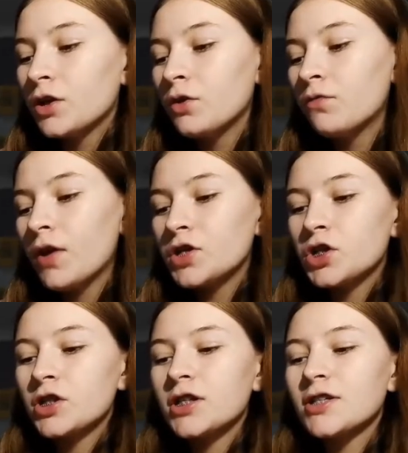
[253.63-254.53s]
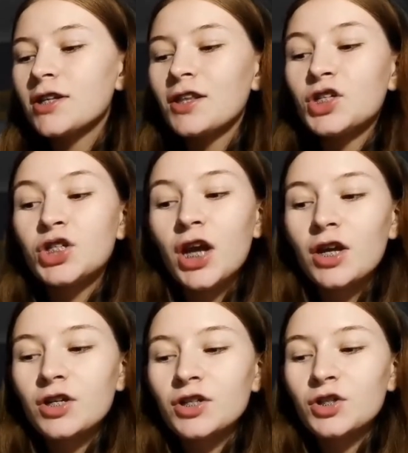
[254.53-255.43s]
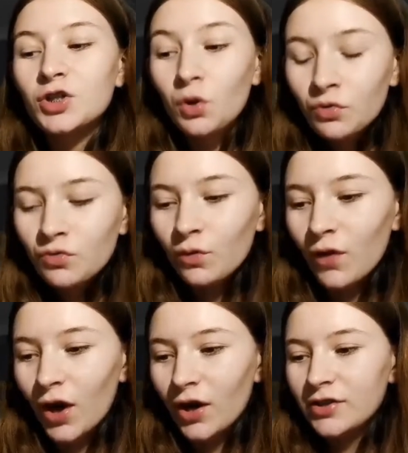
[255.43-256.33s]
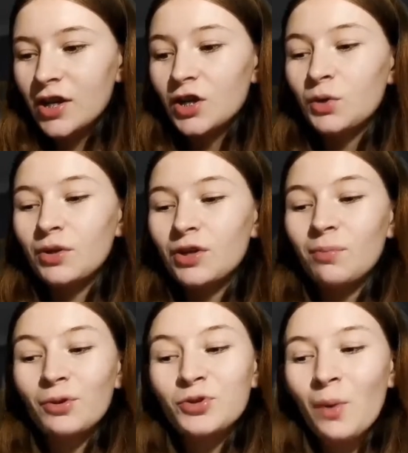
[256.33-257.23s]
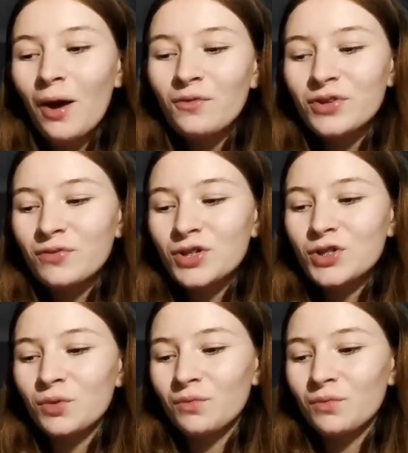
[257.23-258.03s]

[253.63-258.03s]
You ventured into the genreverse. You explored 12 different